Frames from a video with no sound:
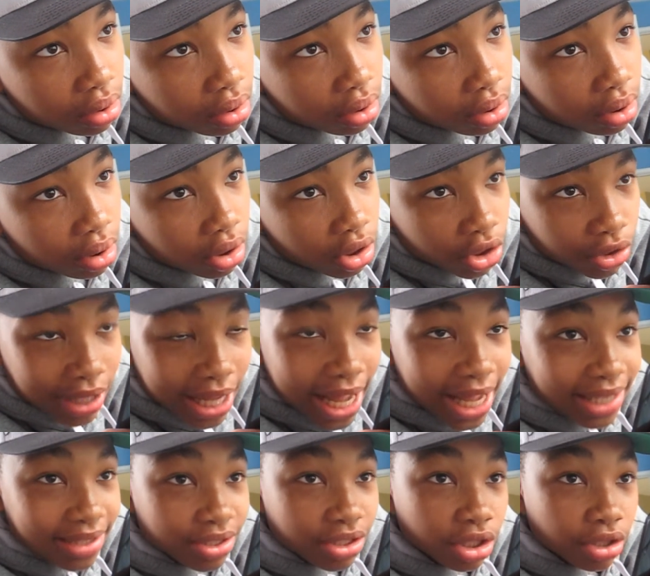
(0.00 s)
we do. You
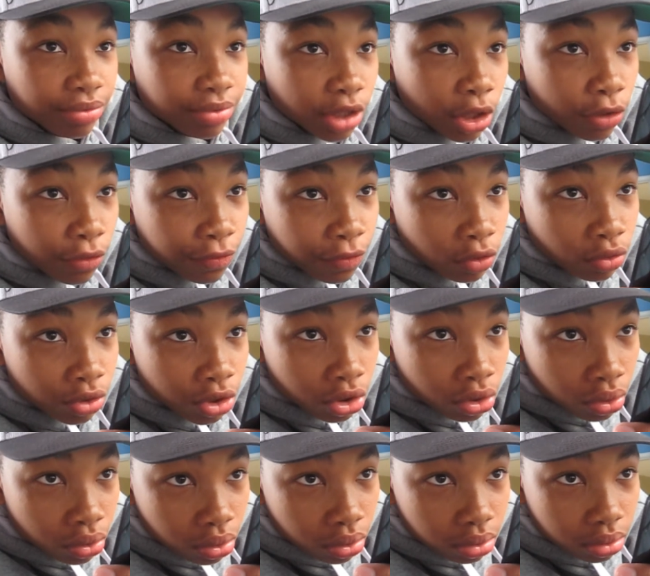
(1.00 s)
guys serve tofu
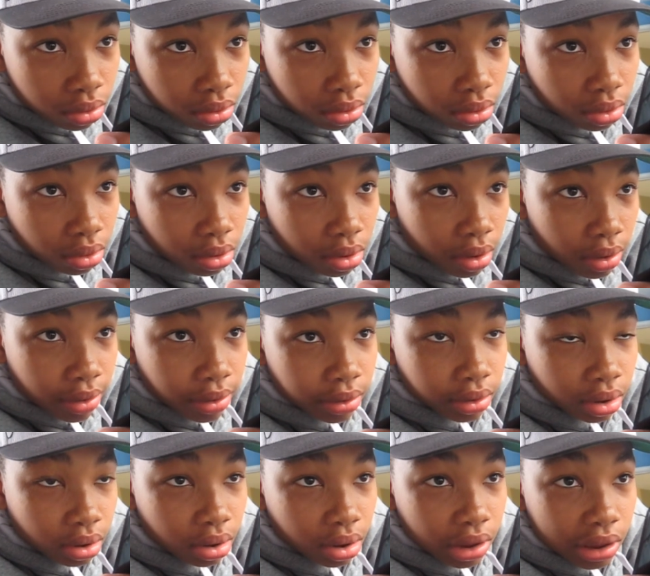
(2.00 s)
too? Huh?
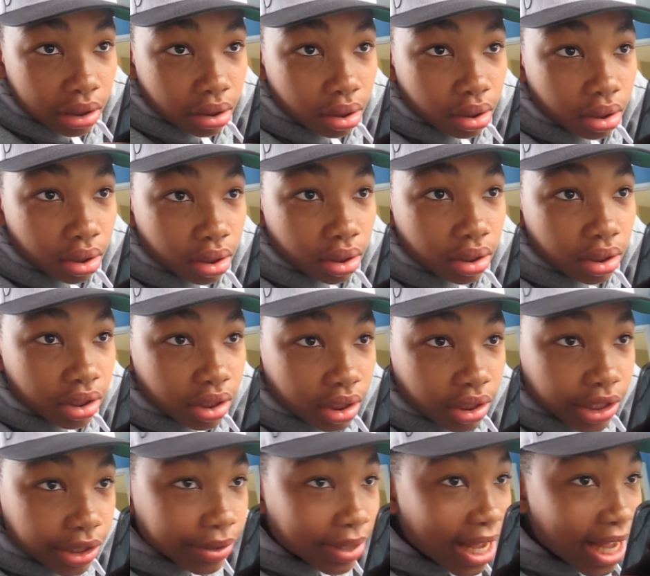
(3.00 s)
I can't hear you. Yes,
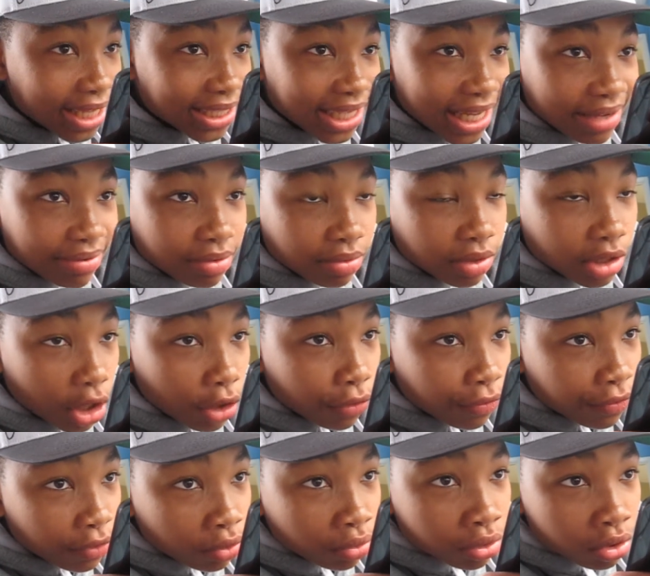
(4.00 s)
sir. Do you guys have some
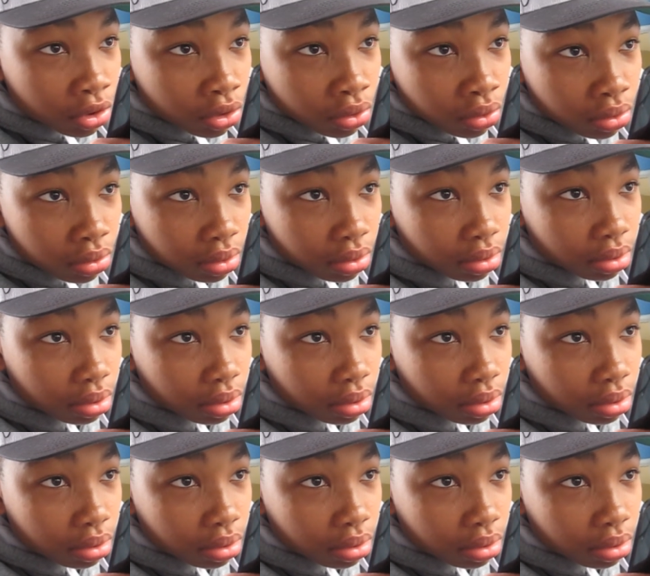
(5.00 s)
tofu too? Yes.